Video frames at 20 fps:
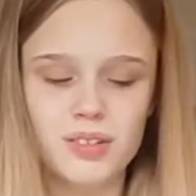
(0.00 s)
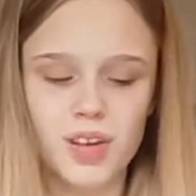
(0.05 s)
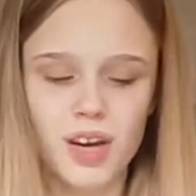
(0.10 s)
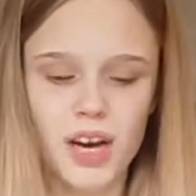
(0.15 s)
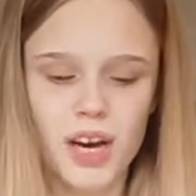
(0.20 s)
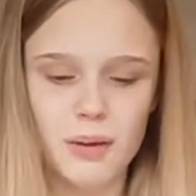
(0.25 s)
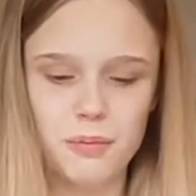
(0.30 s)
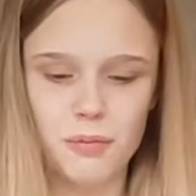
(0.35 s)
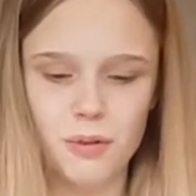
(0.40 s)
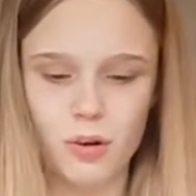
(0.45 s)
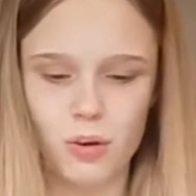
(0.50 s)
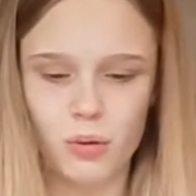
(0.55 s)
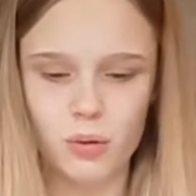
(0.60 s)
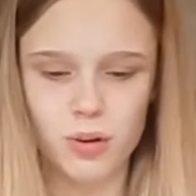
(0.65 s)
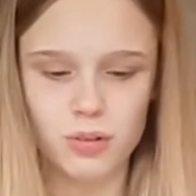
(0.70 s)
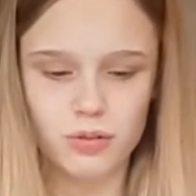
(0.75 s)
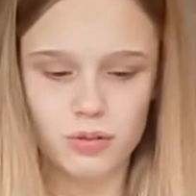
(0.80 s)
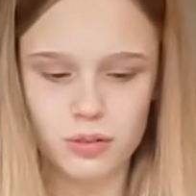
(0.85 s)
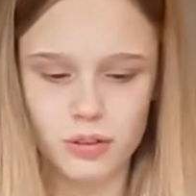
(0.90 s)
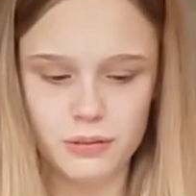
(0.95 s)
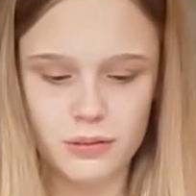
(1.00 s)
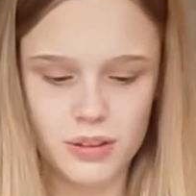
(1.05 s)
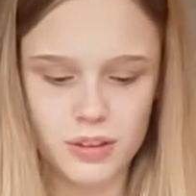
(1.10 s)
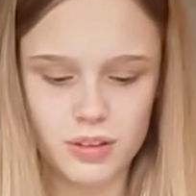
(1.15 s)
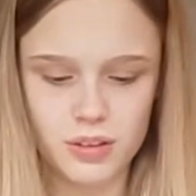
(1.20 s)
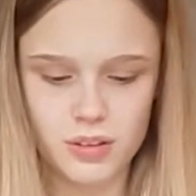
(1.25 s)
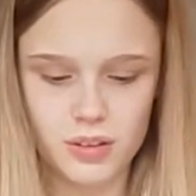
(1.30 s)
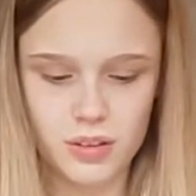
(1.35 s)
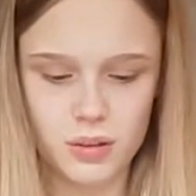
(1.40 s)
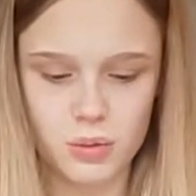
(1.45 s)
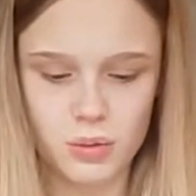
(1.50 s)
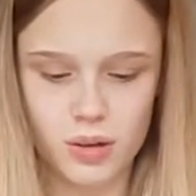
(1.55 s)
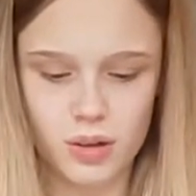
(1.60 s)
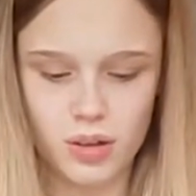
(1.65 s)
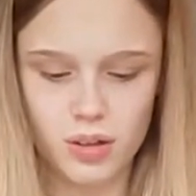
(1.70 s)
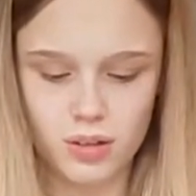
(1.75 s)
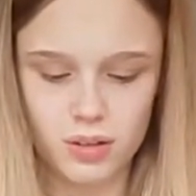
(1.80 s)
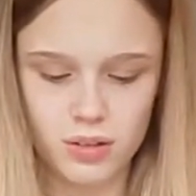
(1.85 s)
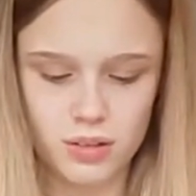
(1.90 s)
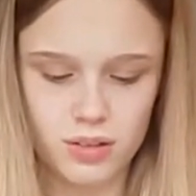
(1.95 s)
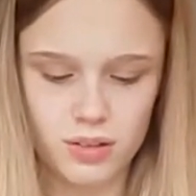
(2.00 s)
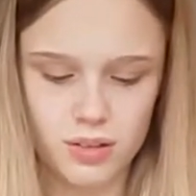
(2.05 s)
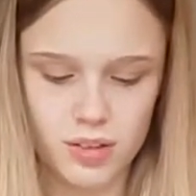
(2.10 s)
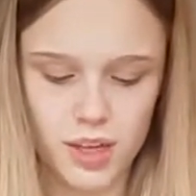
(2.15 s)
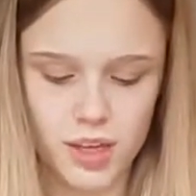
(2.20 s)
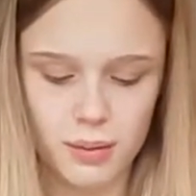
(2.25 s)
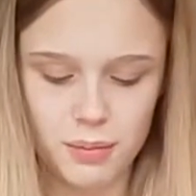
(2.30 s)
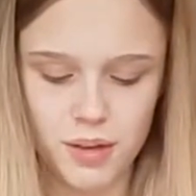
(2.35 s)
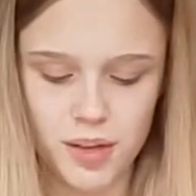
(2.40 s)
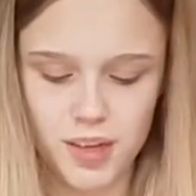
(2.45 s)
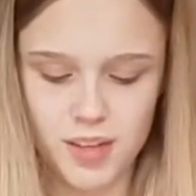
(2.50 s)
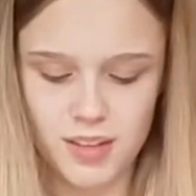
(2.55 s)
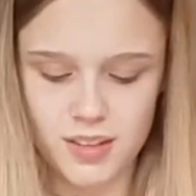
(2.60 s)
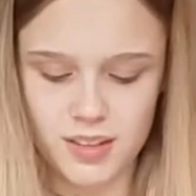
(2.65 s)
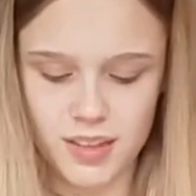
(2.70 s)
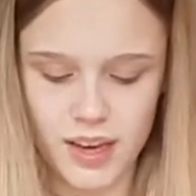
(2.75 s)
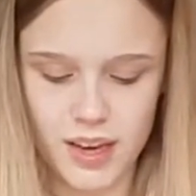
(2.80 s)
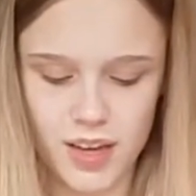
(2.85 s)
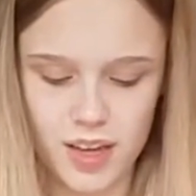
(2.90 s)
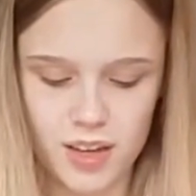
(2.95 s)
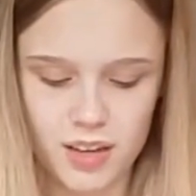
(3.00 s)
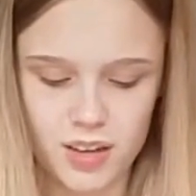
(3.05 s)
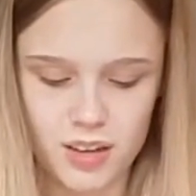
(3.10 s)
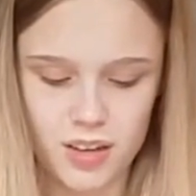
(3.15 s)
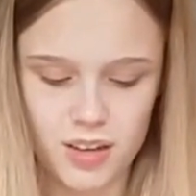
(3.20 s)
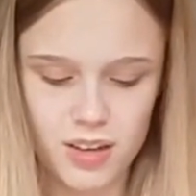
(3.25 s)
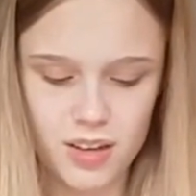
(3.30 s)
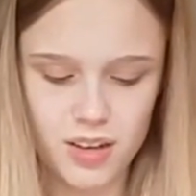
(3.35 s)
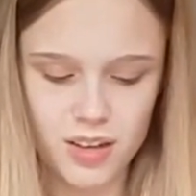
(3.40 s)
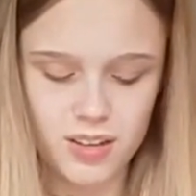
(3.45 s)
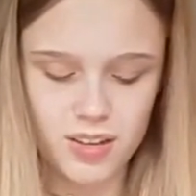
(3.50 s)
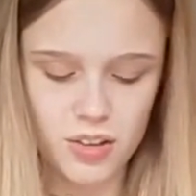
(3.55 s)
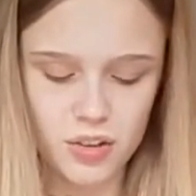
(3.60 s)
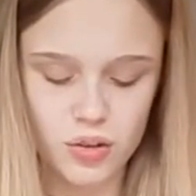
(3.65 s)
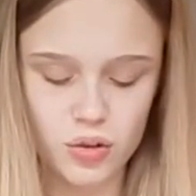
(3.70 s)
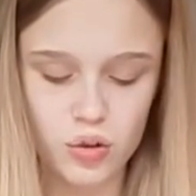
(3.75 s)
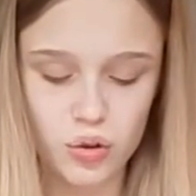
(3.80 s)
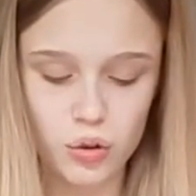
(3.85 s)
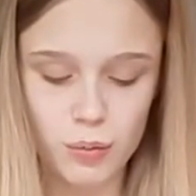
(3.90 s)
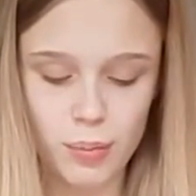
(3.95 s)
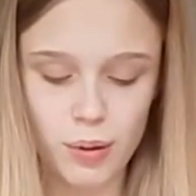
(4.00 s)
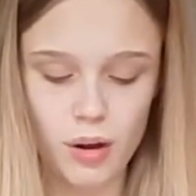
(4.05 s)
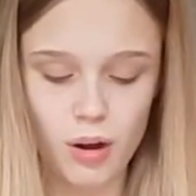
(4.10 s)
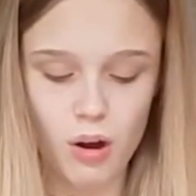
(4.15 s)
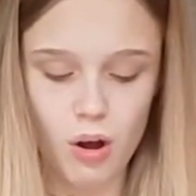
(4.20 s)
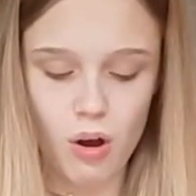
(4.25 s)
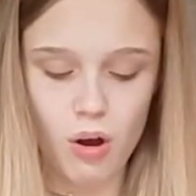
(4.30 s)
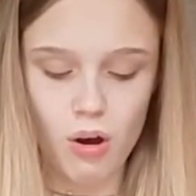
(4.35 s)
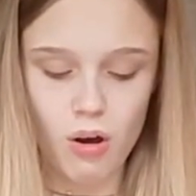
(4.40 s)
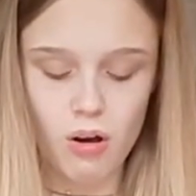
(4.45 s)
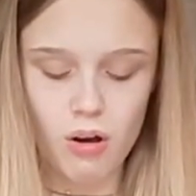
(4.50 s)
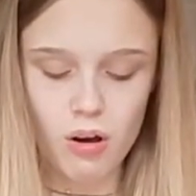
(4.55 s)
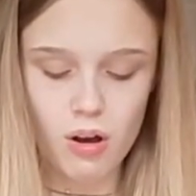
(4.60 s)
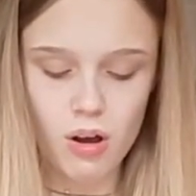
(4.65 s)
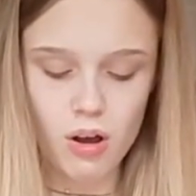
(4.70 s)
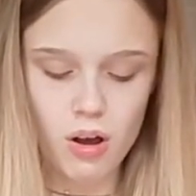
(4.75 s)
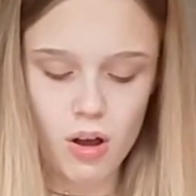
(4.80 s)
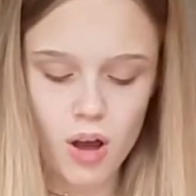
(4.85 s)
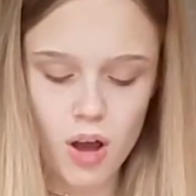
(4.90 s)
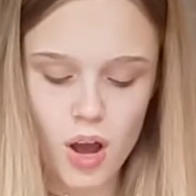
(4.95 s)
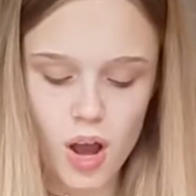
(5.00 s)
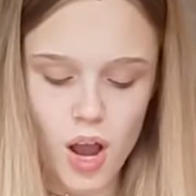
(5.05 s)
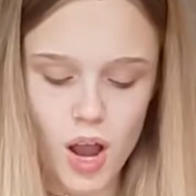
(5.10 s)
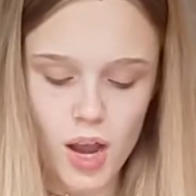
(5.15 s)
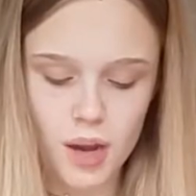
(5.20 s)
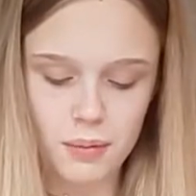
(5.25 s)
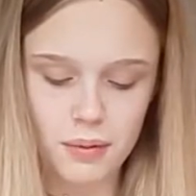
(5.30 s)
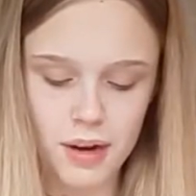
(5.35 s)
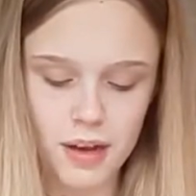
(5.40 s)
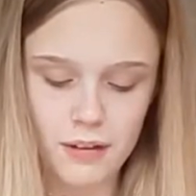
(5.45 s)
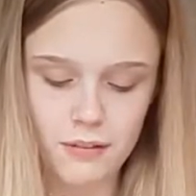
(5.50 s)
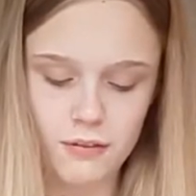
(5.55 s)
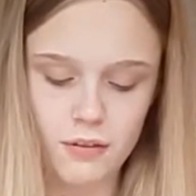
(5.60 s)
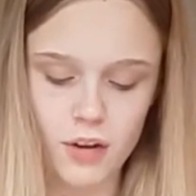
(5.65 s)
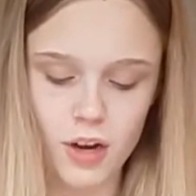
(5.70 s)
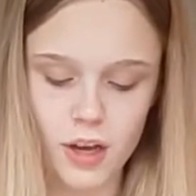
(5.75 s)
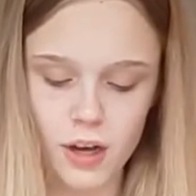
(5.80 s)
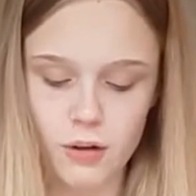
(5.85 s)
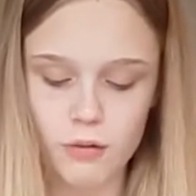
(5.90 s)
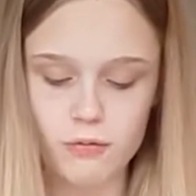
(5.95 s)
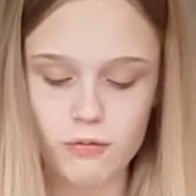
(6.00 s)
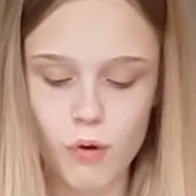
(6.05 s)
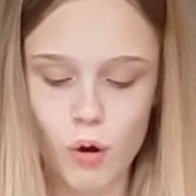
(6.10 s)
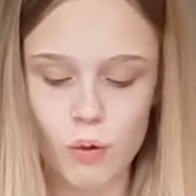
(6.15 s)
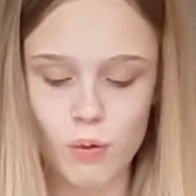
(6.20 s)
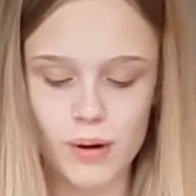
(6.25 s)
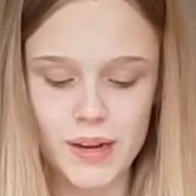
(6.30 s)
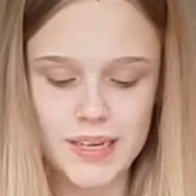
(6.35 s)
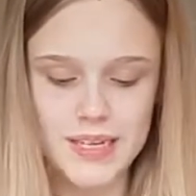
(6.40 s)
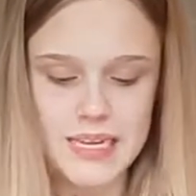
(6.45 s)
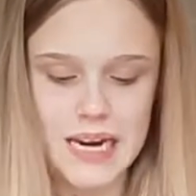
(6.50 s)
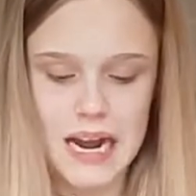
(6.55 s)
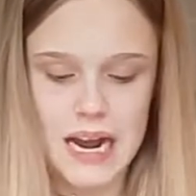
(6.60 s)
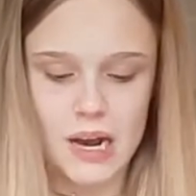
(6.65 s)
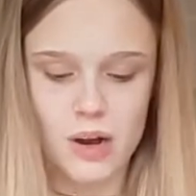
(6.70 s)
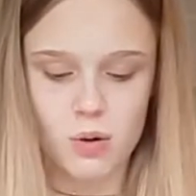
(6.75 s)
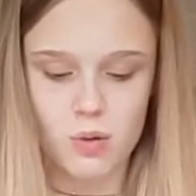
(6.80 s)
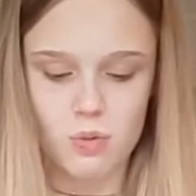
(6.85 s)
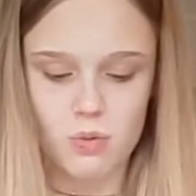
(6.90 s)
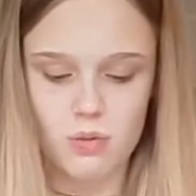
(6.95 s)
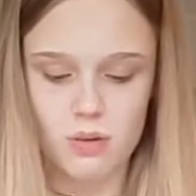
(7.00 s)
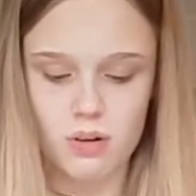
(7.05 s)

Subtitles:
I'm not quite sure if this is going to work. I'm kind of scared because it's super long. I'm going to have to like roll it down.